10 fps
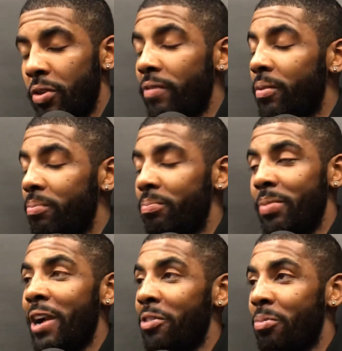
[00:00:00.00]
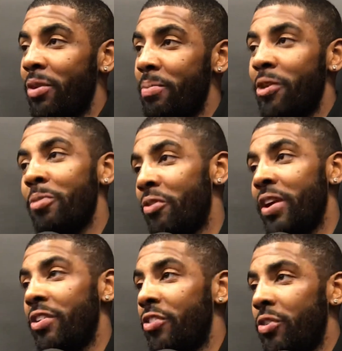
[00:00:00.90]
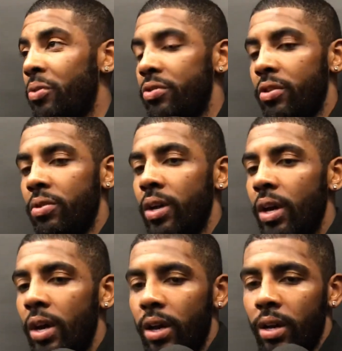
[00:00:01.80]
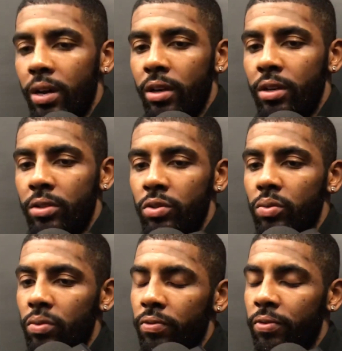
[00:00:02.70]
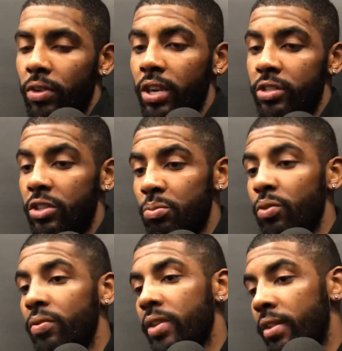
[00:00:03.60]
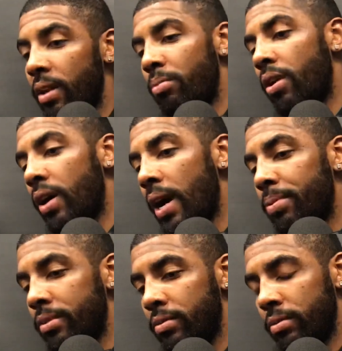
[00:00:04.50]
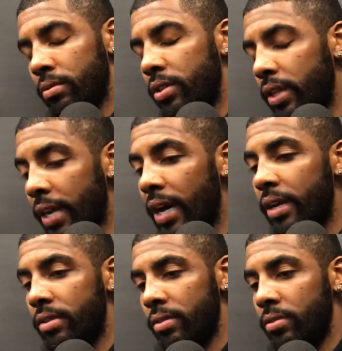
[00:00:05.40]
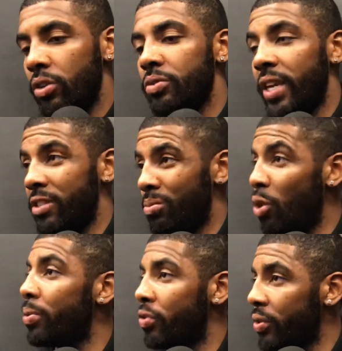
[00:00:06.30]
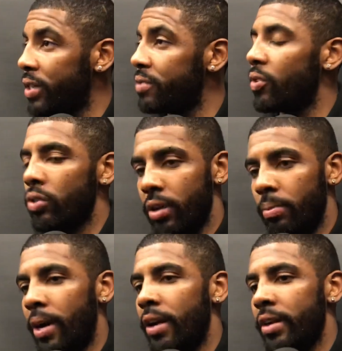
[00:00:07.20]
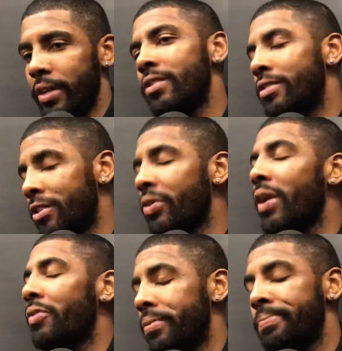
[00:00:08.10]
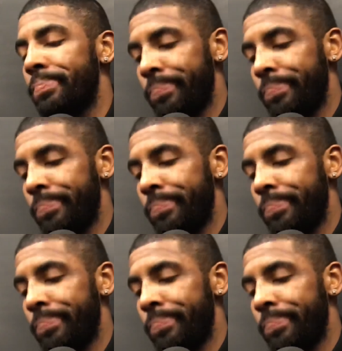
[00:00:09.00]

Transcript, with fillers: you have to be out on the perimeter and be ready to shoot. So uh, for us, just moving, getting that ball hopping, seeing guys, you know, take some open threes, feel good about it, gets us in a great rhythm.